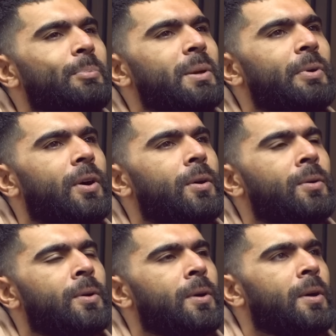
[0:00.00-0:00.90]
people
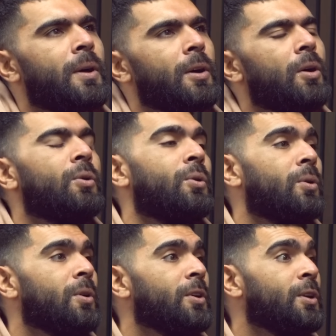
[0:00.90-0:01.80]
go, oh,
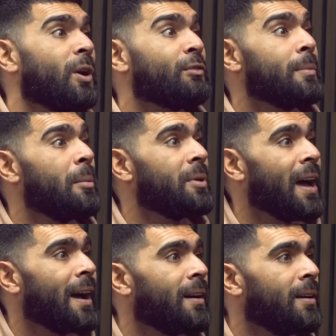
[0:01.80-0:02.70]
you want to remember
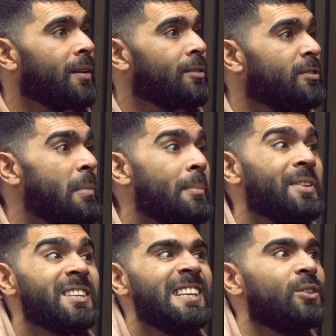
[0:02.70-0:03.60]
that? Remember
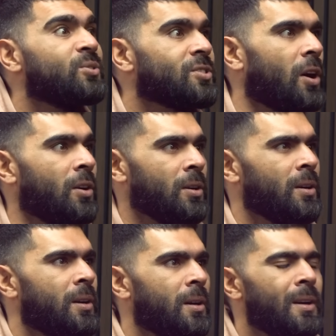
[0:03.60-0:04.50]
this little song.
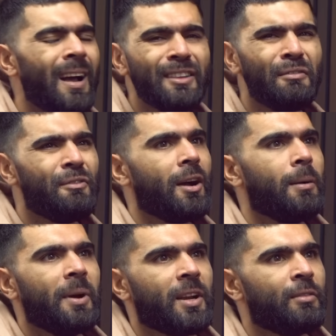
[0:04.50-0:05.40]
Yeah. How the fuck
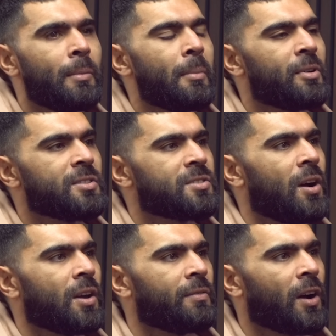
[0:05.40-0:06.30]
am I going to remember a
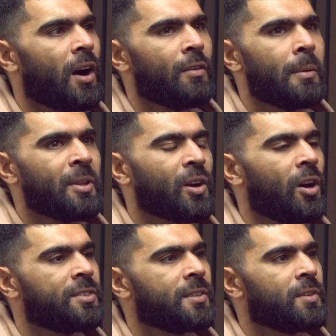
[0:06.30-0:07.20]
song if I can't remember the
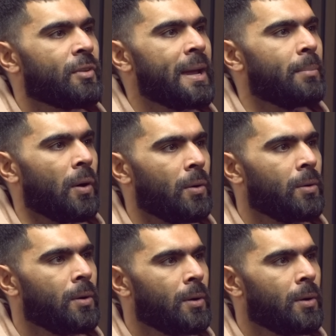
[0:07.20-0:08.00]
colours of the rainbow? Yeah,